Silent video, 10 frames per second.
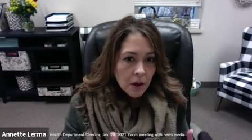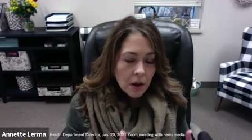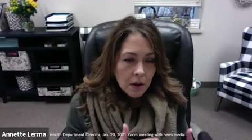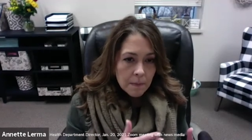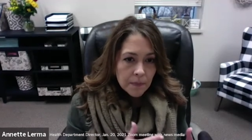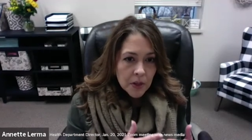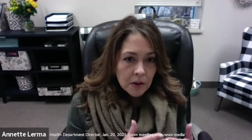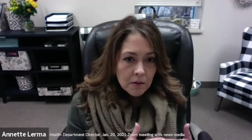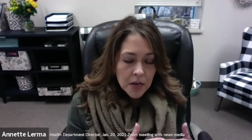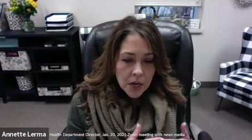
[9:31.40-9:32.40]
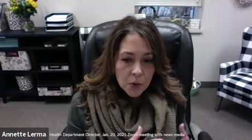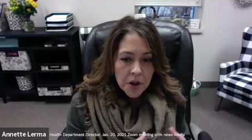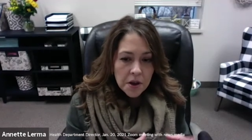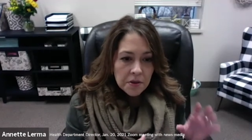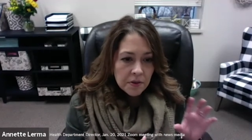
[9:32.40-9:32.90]
Um, the clinic
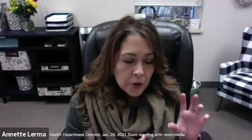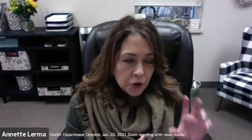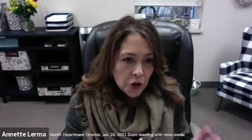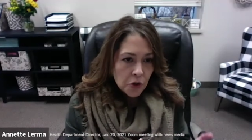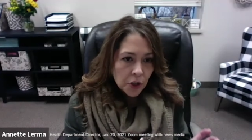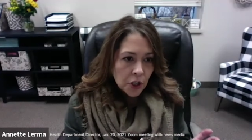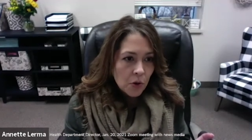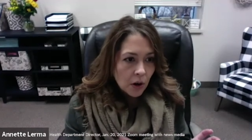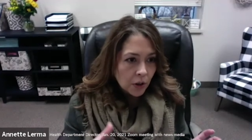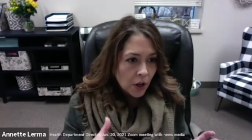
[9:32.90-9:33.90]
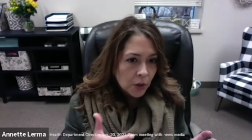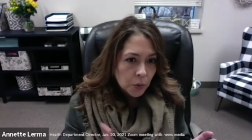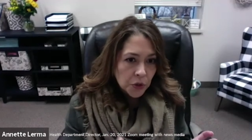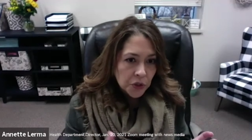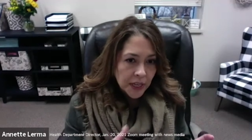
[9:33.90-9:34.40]
with, they'll show the Q R code, we'll
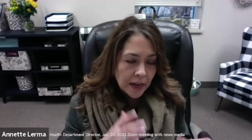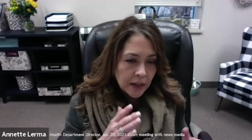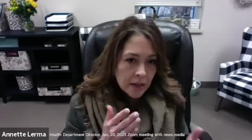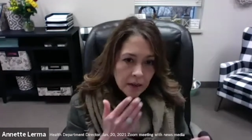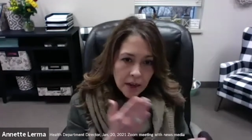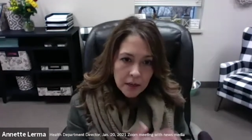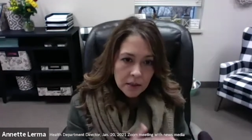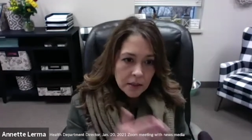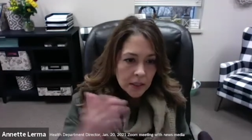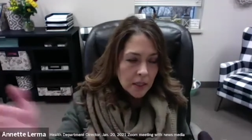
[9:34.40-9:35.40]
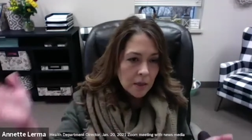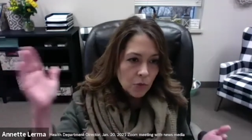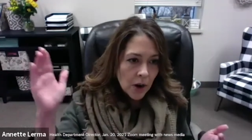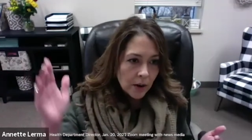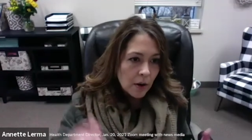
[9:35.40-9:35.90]
scan it and send them
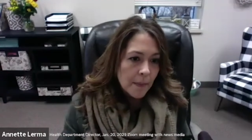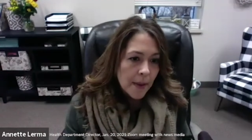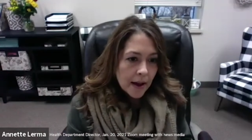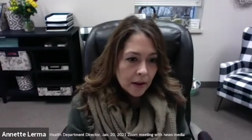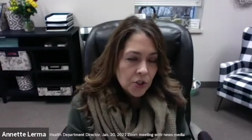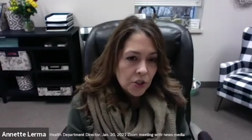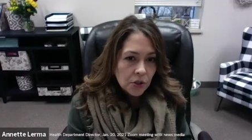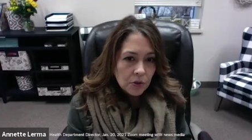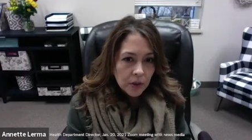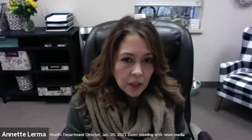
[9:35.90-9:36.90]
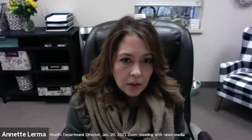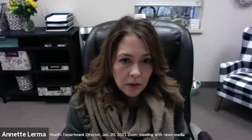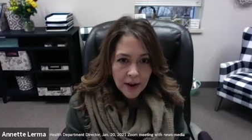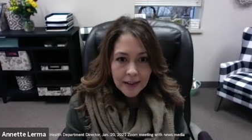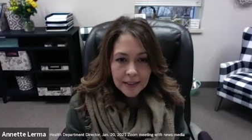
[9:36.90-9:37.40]
right on back to get their
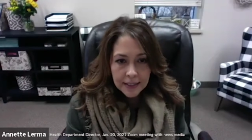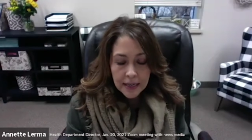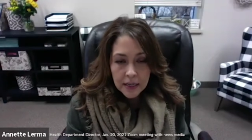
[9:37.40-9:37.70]
vaccine.